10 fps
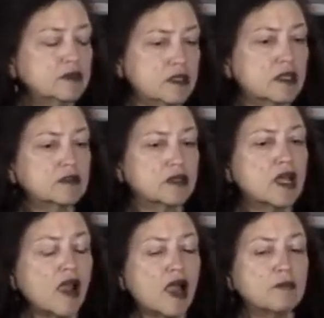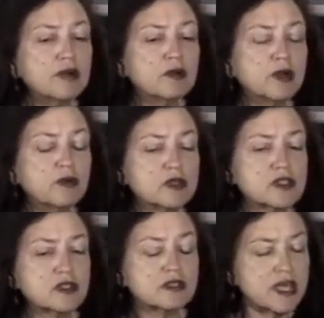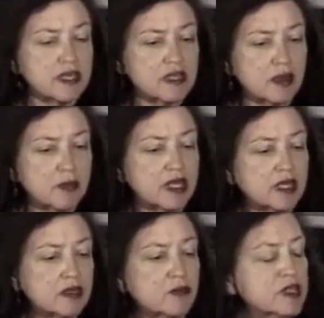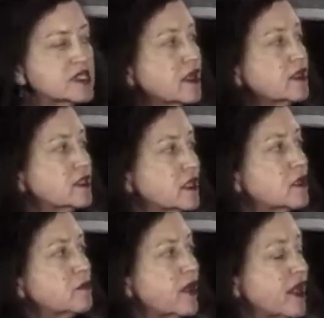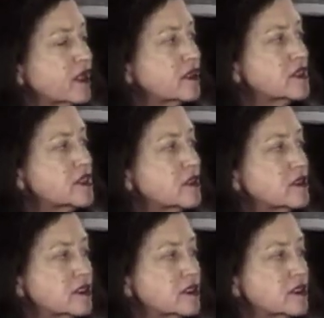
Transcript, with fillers: yeah. yeah. But we were taking that money and recycling it back into